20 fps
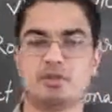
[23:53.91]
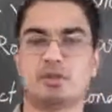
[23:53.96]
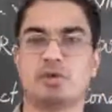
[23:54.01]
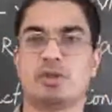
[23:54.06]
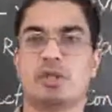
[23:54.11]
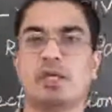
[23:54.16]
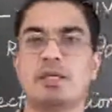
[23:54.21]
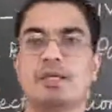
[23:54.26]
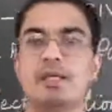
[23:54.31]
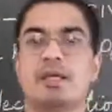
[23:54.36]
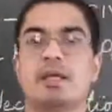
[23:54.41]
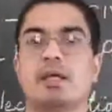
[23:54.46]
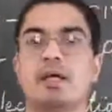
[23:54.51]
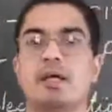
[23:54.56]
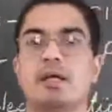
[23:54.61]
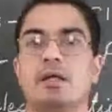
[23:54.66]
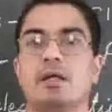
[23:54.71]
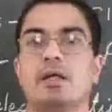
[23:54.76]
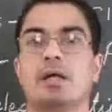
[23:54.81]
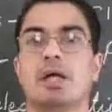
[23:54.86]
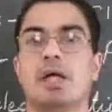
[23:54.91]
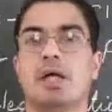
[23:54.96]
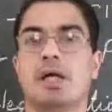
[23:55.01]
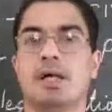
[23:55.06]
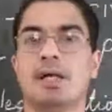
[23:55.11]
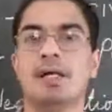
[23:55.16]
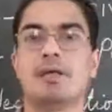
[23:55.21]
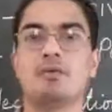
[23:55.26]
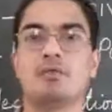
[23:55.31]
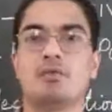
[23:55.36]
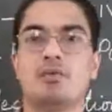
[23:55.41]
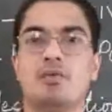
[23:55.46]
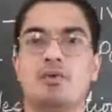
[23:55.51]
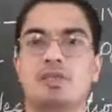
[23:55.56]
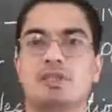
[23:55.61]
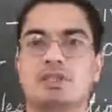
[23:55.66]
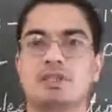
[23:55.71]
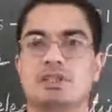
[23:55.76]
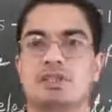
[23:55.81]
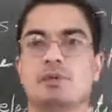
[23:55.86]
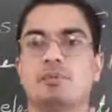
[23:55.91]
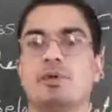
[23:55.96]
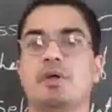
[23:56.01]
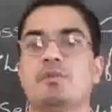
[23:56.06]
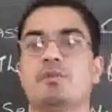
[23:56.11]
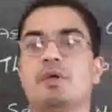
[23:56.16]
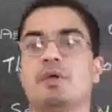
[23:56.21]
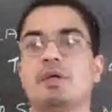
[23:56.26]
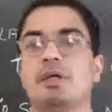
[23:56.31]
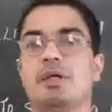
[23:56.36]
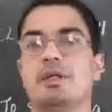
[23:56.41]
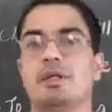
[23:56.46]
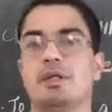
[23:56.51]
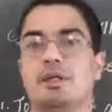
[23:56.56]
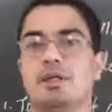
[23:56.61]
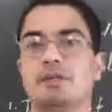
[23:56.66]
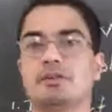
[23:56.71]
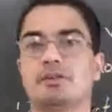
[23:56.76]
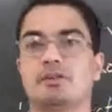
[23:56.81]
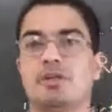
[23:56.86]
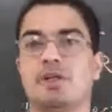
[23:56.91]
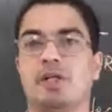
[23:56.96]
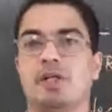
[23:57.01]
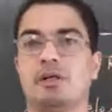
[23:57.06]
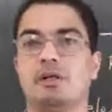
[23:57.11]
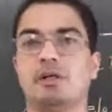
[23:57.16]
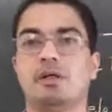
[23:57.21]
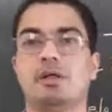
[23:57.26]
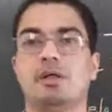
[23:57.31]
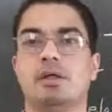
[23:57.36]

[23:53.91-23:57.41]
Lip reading: so that they can influence the people in the country,